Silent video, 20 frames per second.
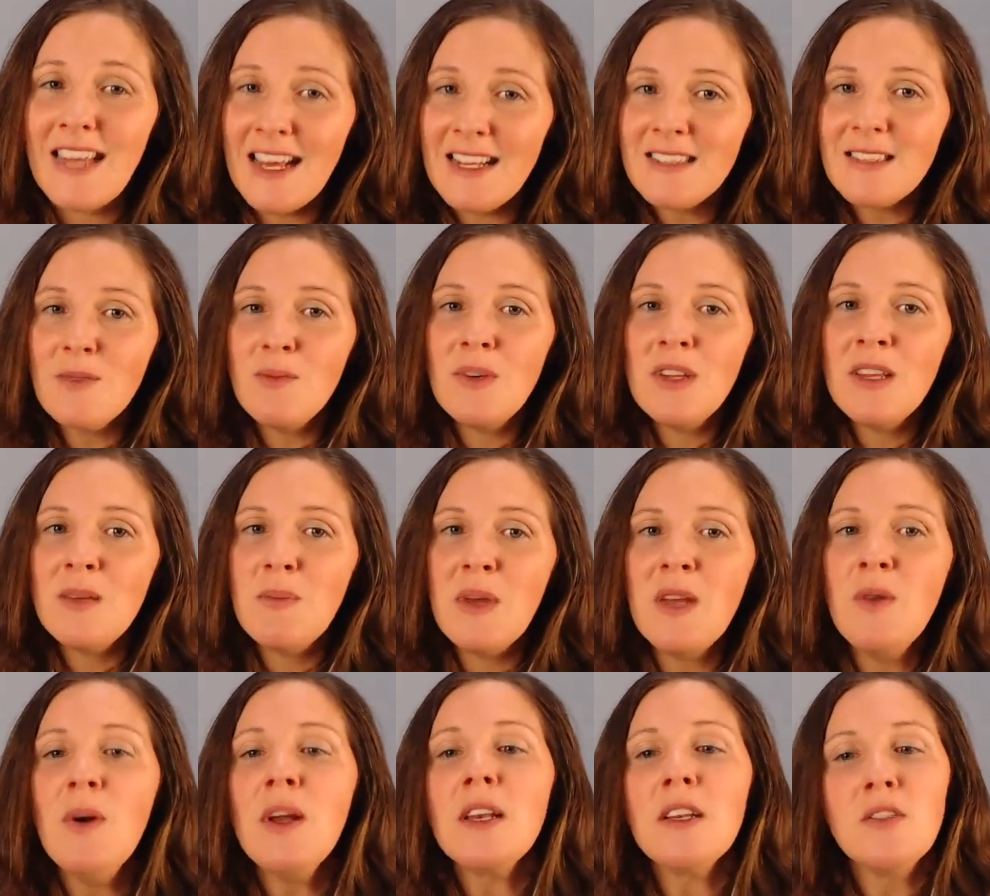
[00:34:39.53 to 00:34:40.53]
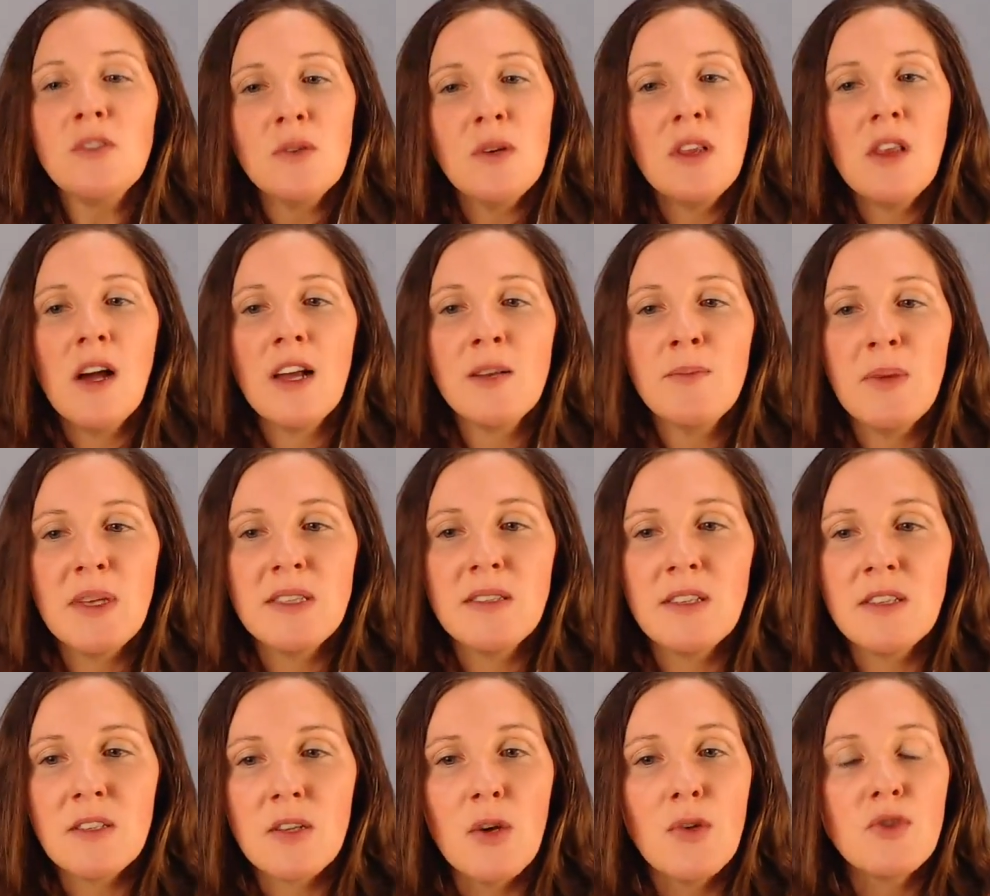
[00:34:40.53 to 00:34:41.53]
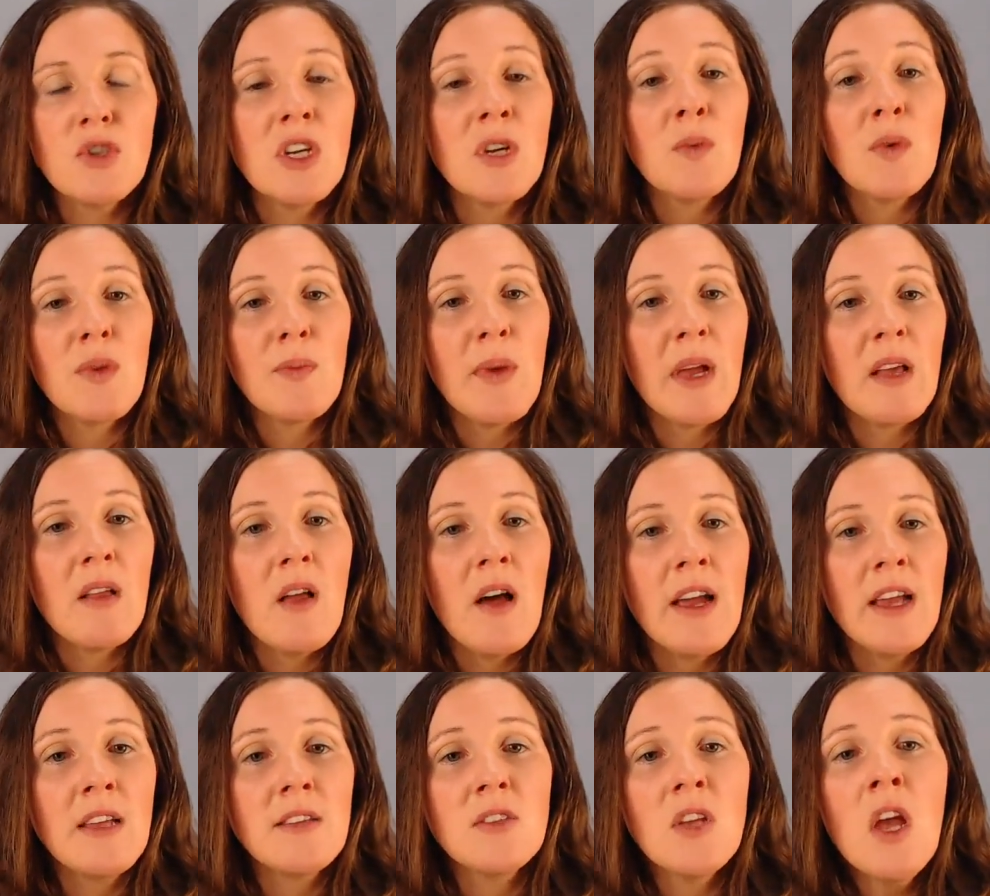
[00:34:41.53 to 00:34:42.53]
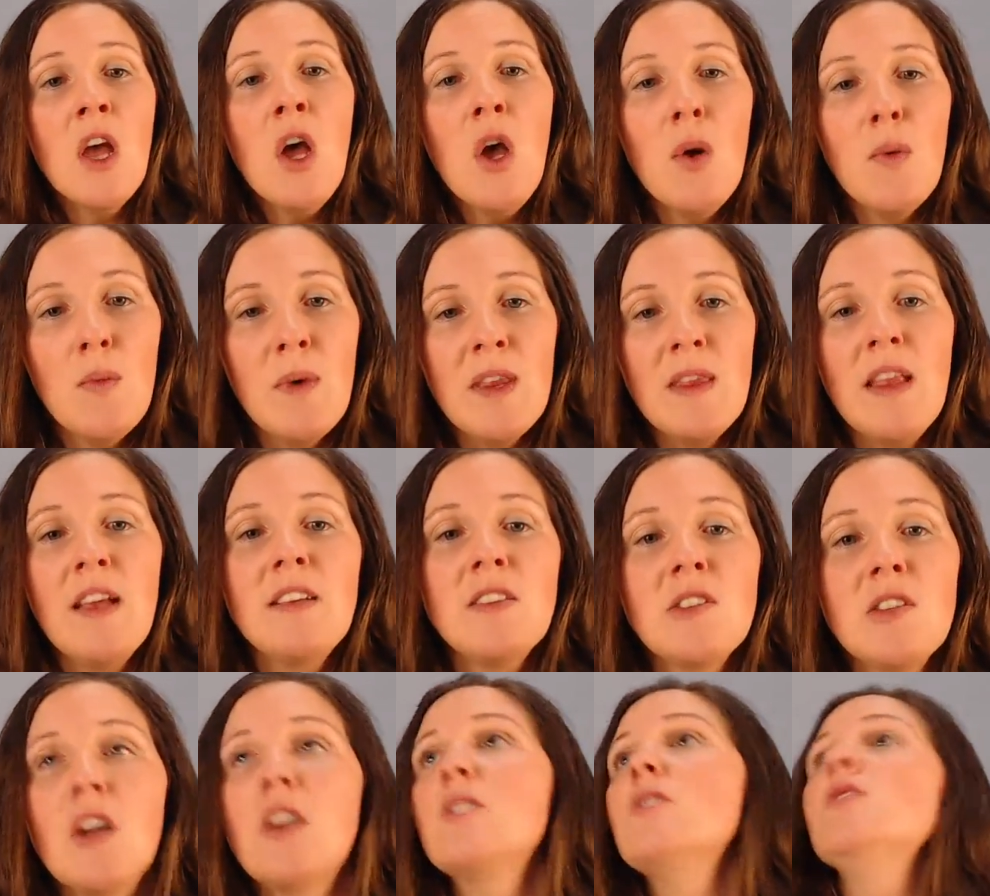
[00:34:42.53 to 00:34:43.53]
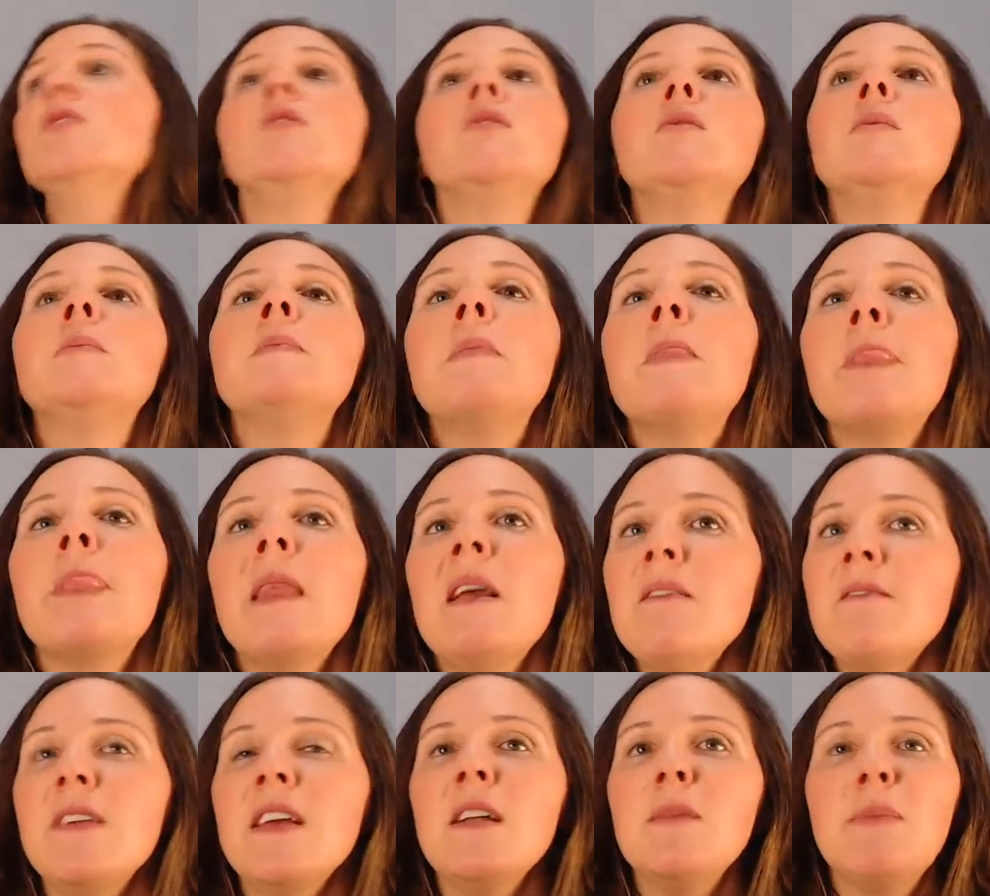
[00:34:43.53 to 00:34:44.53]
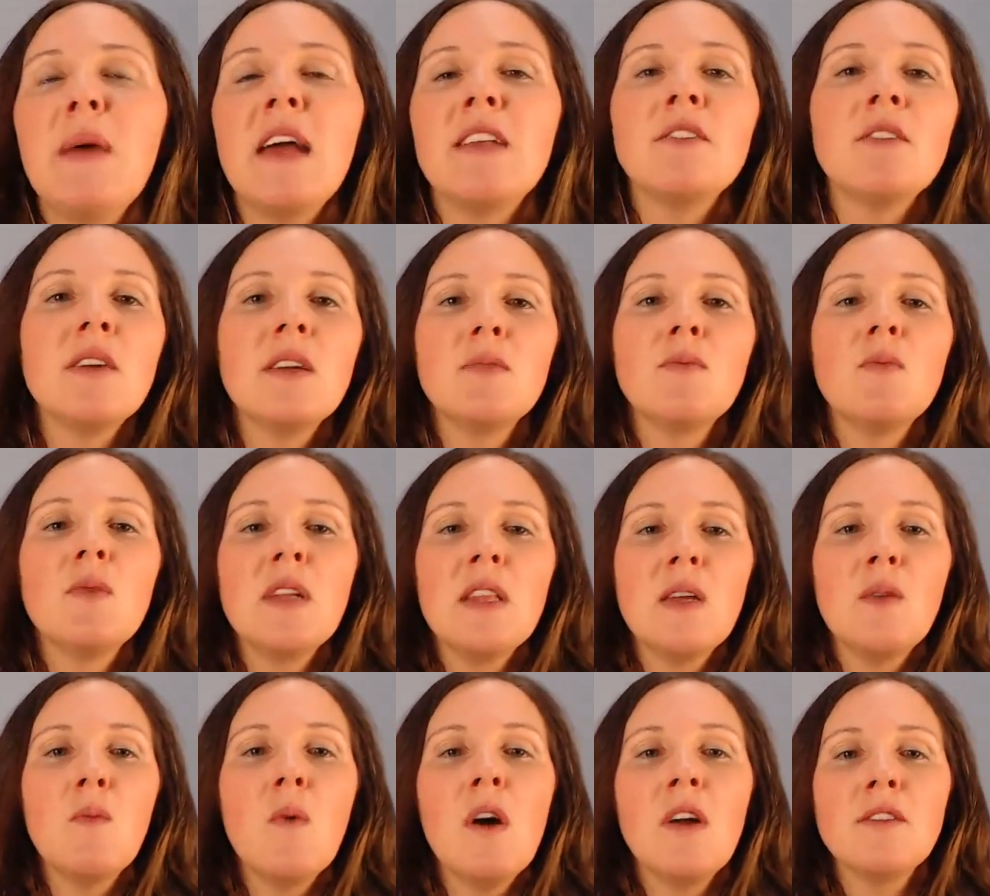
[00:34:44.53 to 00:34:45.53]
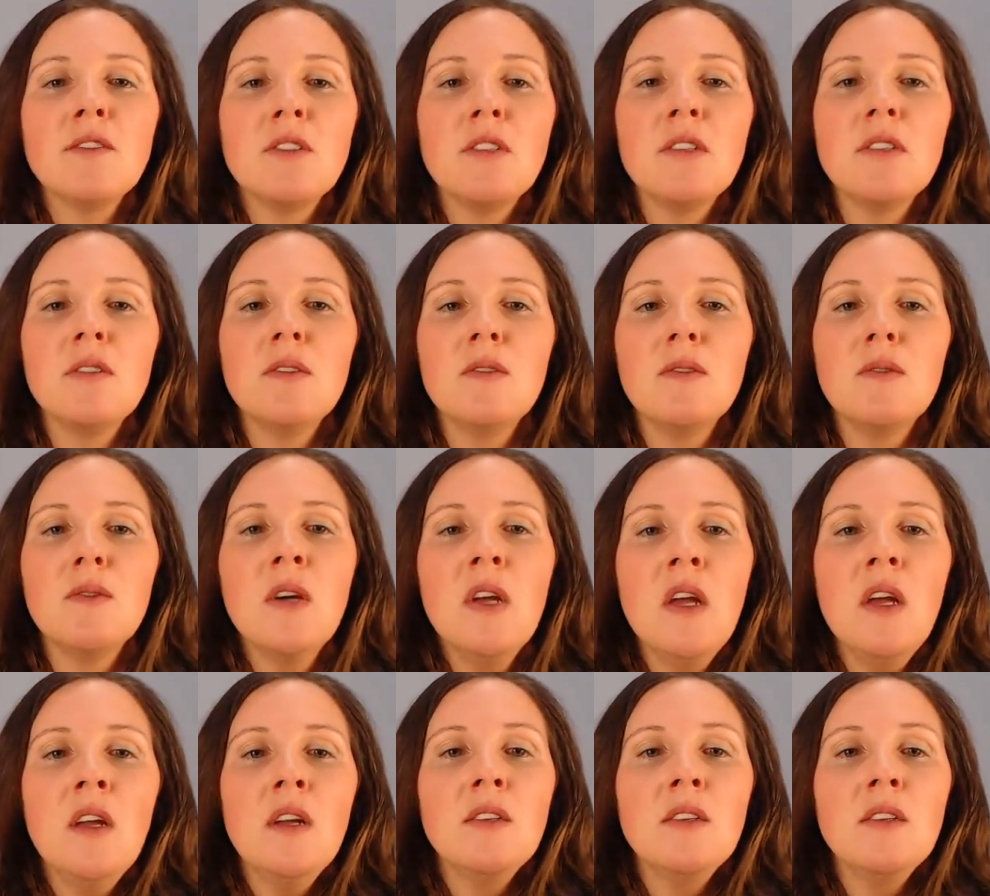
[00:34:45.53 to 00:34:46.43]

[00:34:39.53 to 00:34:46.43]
That's a really big one. I do a lot of business coaching with my clients when they start to feel better and really want to